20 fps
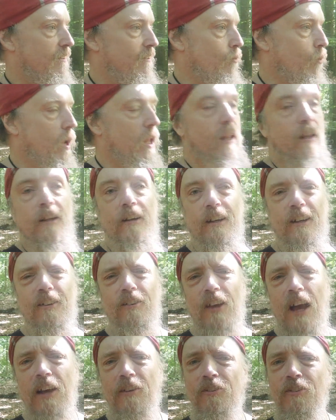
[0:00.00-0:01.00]
well,
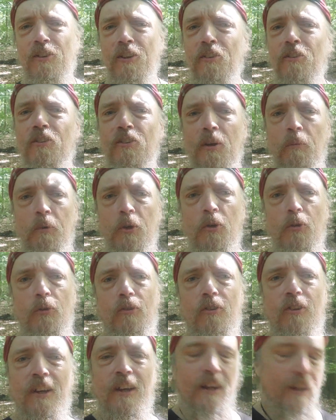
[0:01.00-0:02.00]
it has seen some
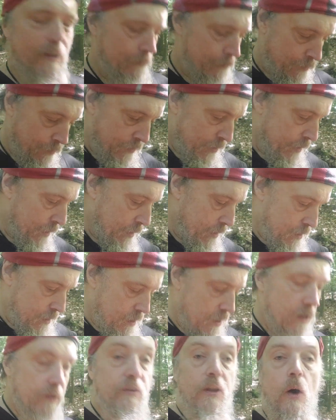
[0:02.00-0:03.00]
use.
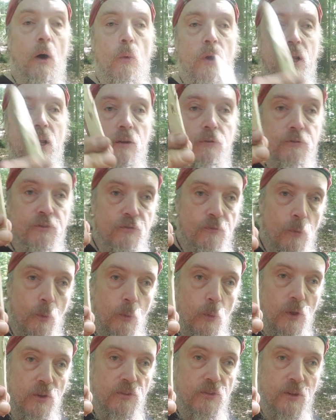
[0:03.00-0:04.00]
Now we are left
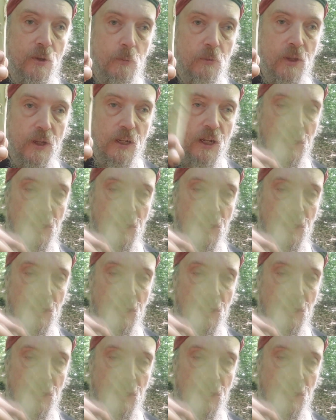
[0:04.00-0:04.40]
with something